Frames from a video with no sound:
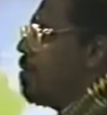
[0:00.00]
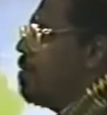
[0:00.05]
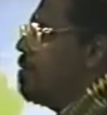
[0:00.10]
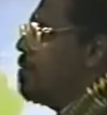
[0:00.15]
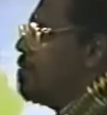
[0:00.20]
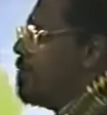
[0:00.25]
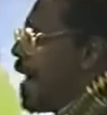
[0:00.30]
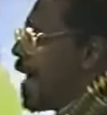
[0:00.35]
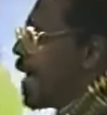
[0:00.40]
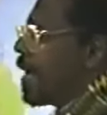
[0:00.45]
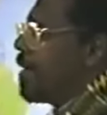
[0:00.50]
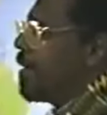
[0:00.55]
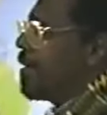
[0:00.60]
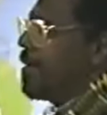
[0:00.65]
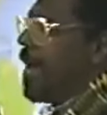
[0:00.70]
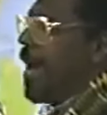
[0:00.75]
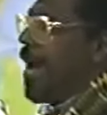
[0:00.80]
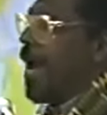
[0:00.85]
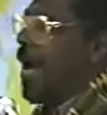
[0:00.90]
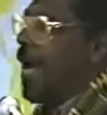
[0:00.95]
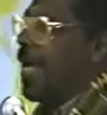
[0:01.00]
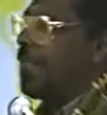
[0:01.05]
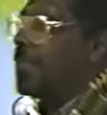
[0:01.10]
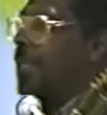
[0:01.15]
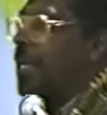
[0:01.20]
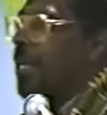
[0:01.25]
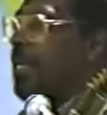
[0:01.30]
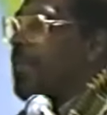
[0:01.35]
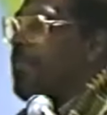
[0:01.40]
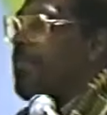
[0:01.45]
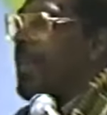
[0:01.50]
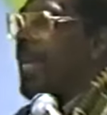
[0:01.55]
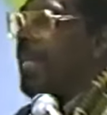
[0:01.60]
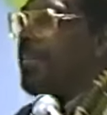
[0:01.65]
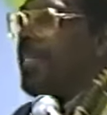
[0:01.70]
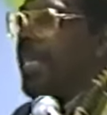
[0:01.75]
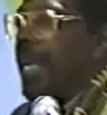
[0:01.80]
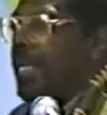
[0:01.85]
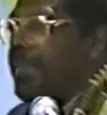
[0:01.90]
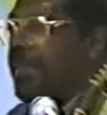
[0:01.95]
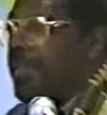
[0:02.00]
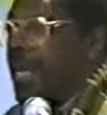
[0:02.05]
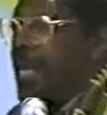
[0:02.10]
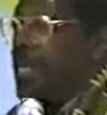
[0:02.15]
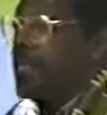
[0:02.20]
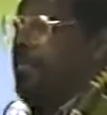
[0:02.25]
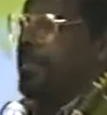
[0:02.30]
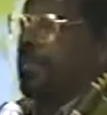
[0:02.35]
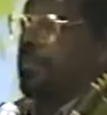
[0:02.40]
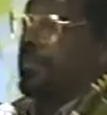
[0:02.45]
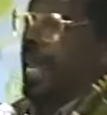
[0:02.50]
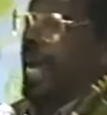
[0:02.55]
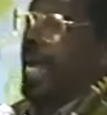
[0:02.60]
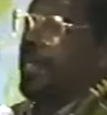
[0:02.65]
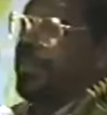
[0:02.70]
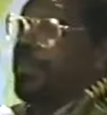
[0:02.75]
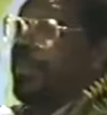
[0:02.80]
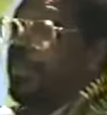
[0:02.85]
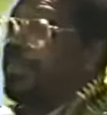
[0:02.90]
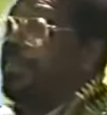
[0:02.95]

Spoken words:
you recognize that the education of black